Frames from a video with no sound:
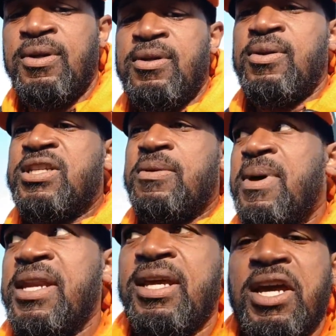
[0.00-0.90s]
When
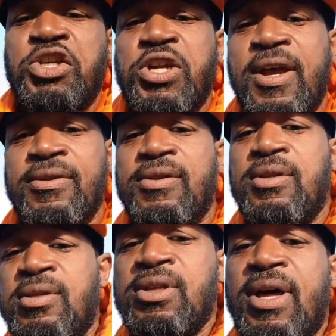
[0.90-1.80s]
somebody got shot?
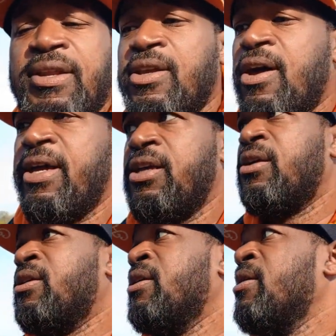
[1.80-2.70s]
A lot of y'all
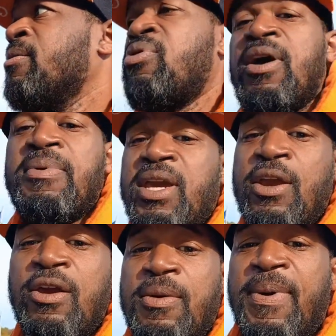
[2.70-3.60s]
probably ain't
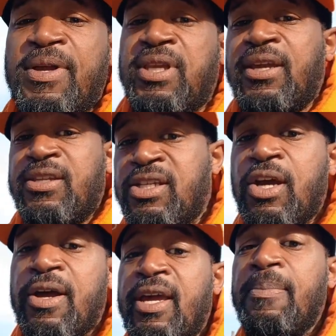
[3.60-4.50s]
heard about that. Did
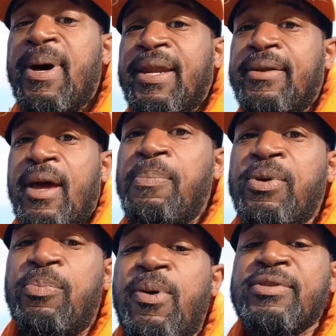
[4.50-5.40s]
y'all hear about it? I
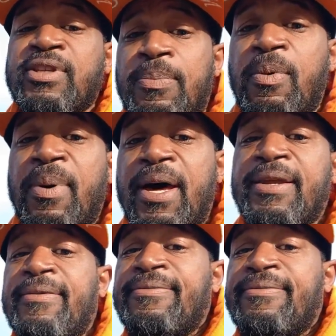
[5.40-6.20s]
put a post up about it.